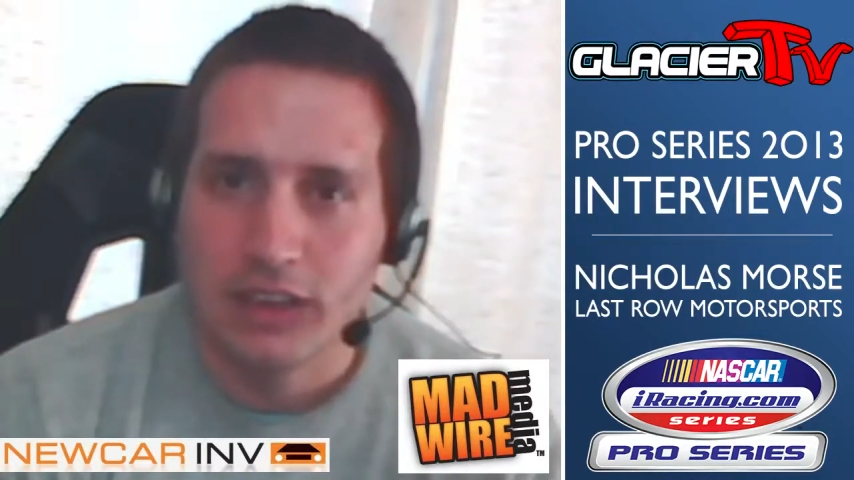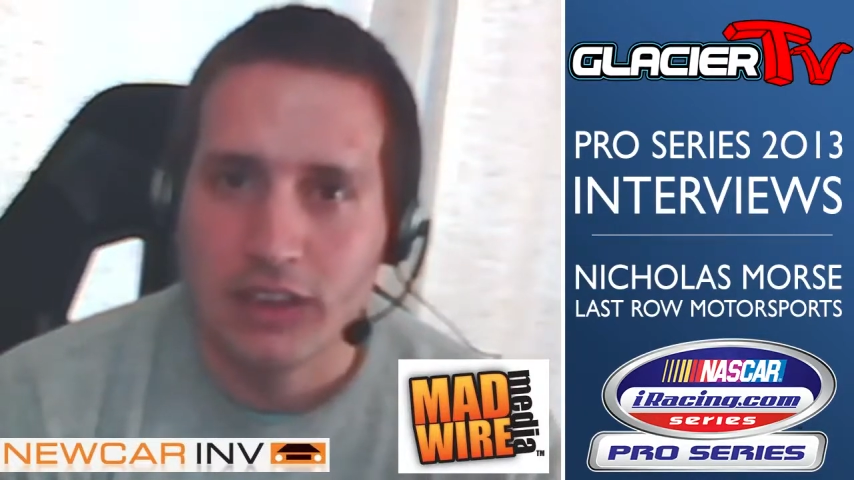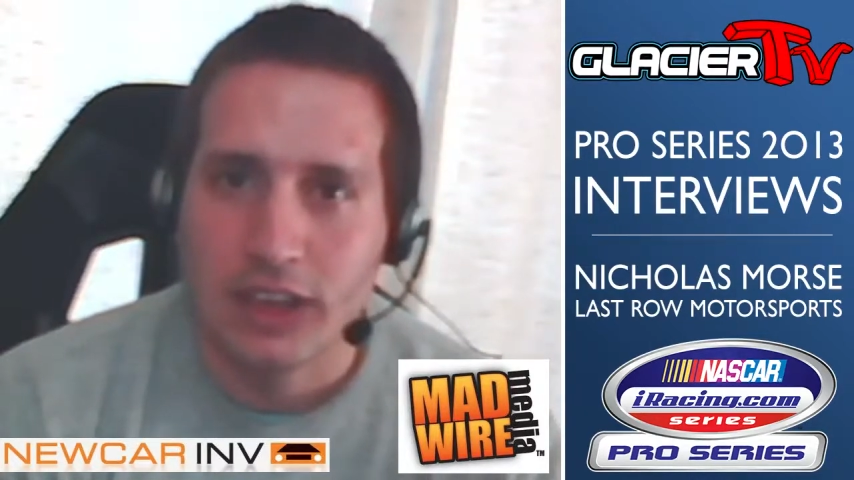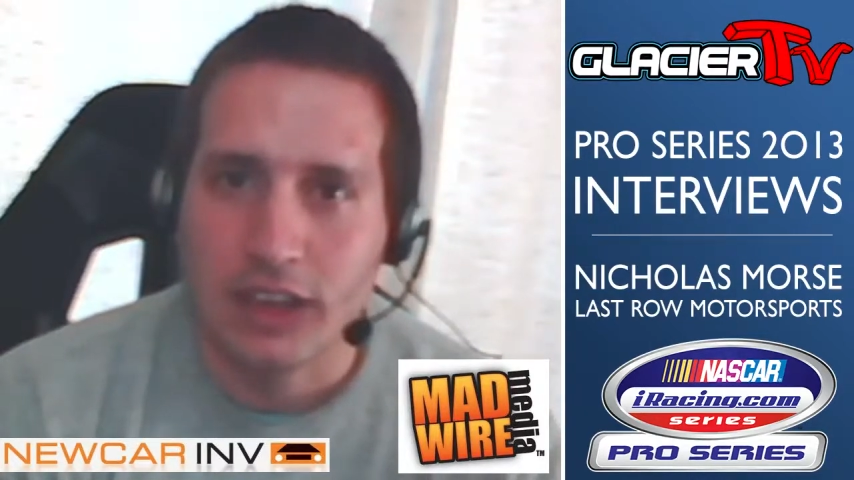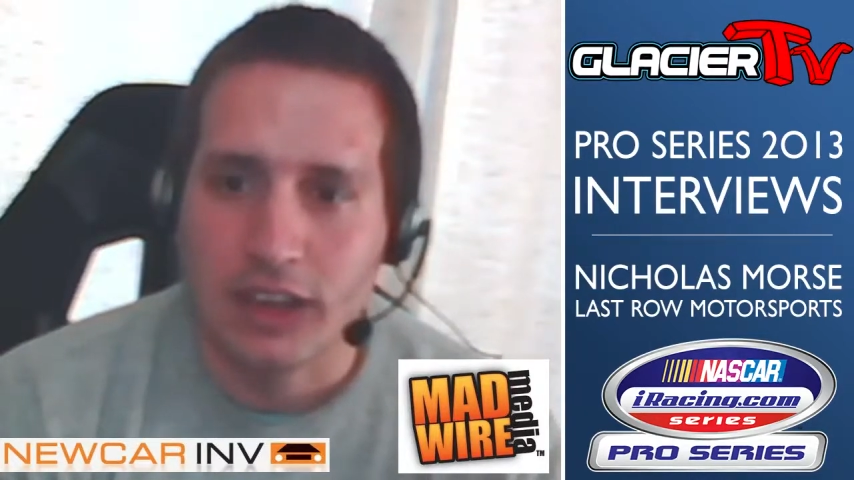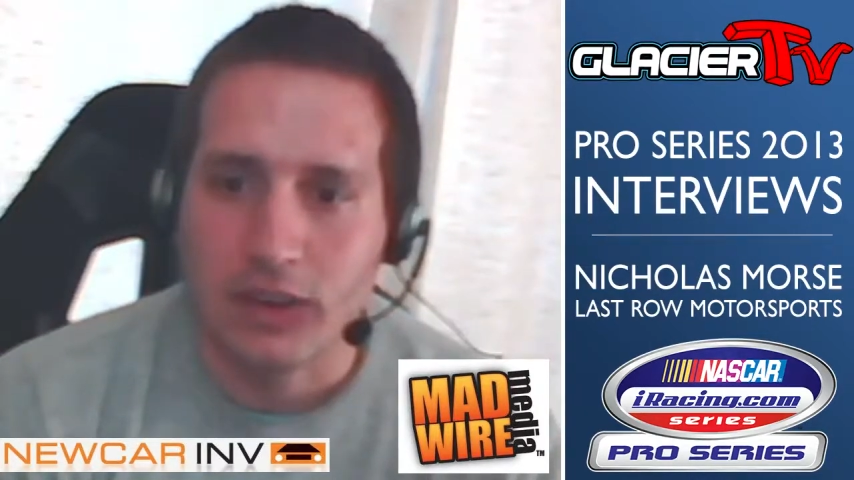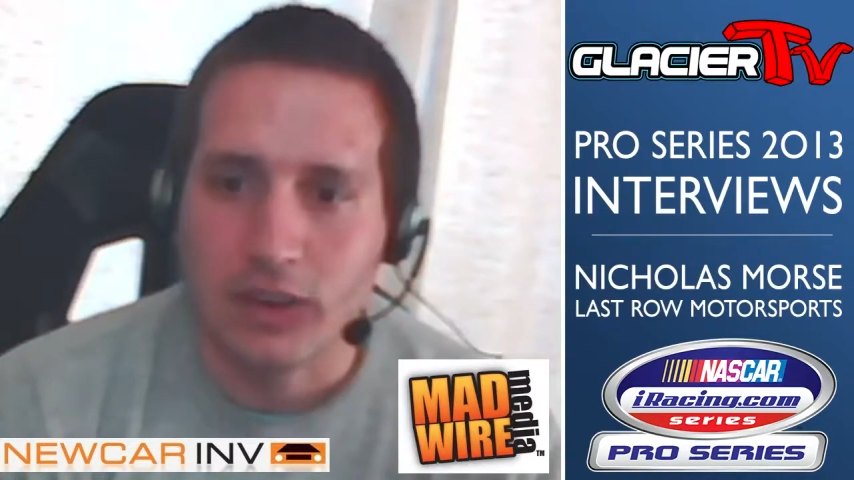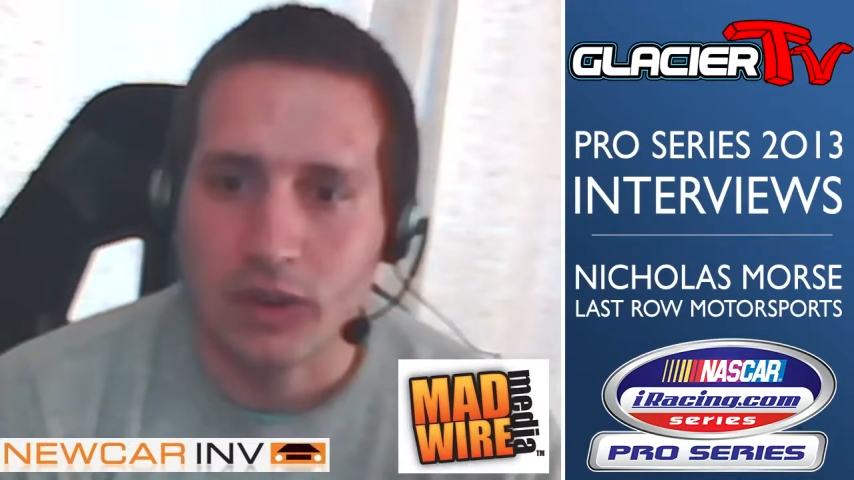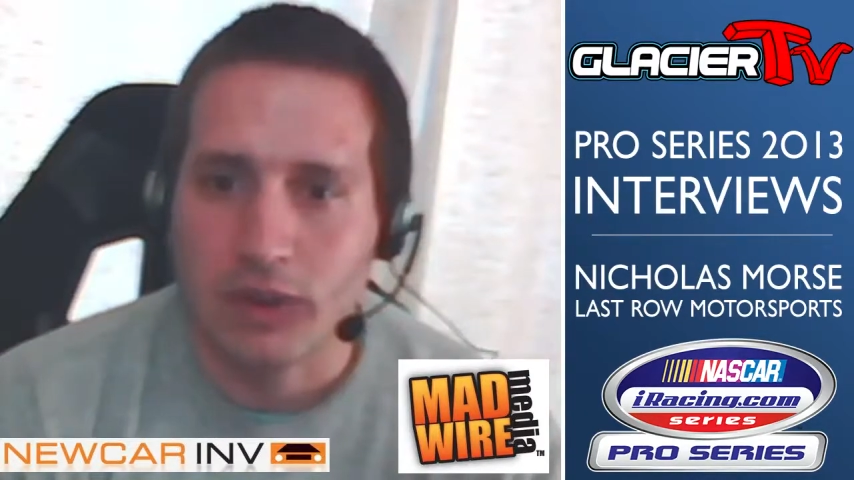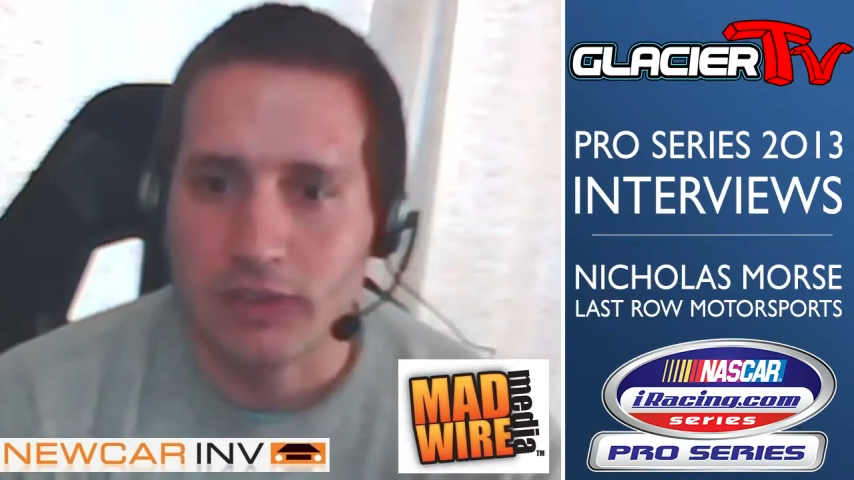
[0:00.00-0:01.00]
And,
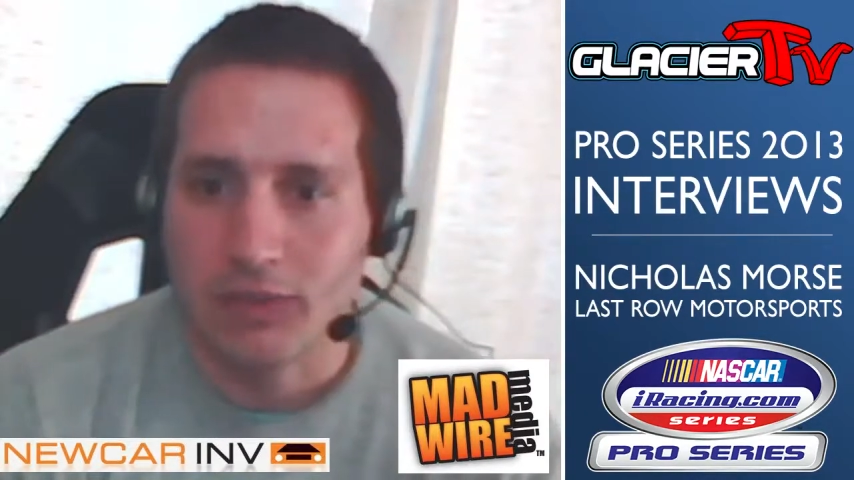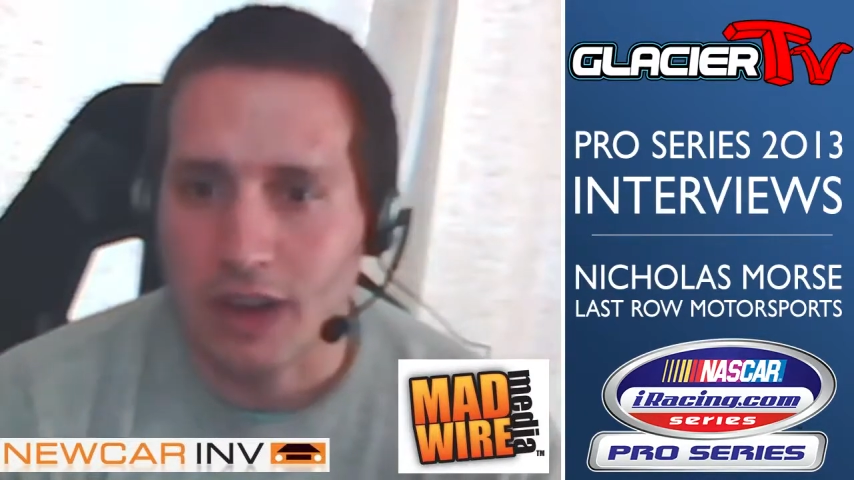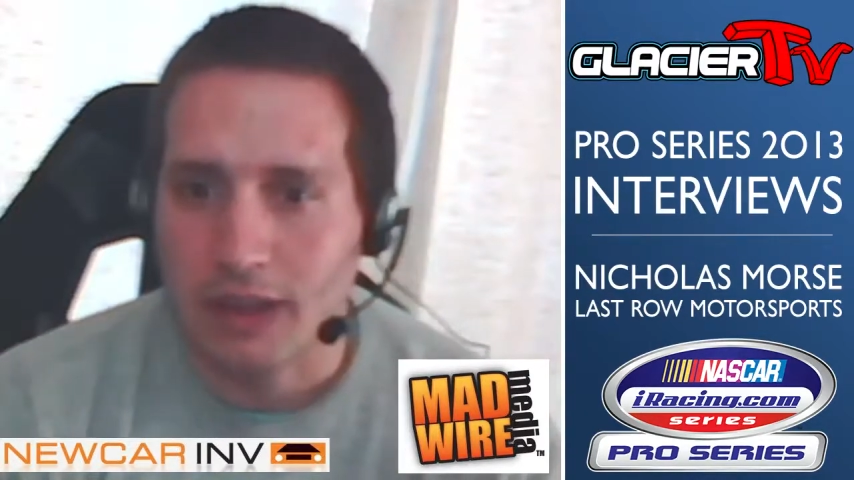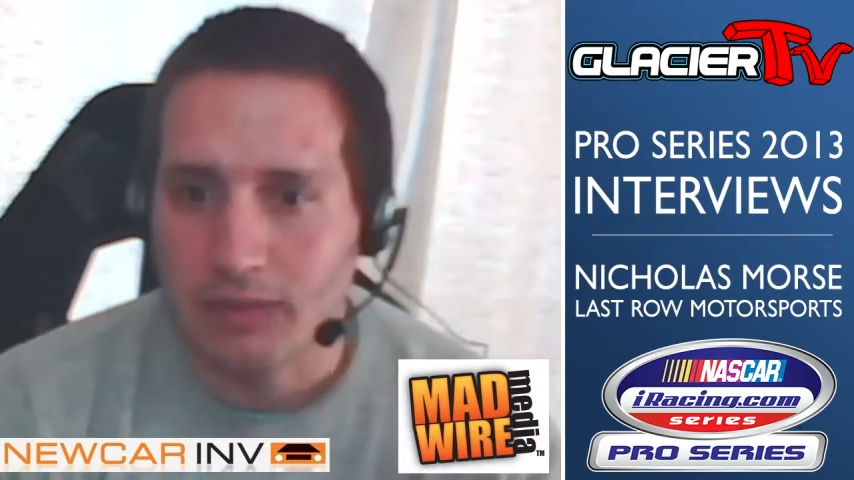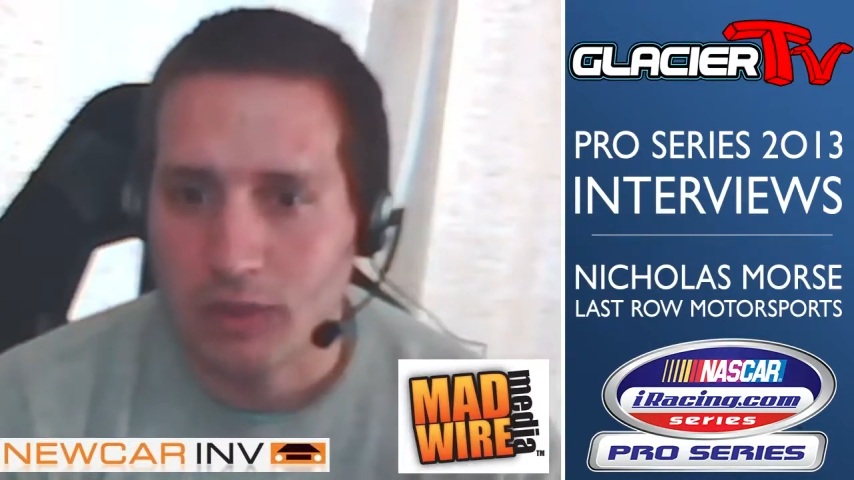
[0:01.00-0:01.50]
whenever I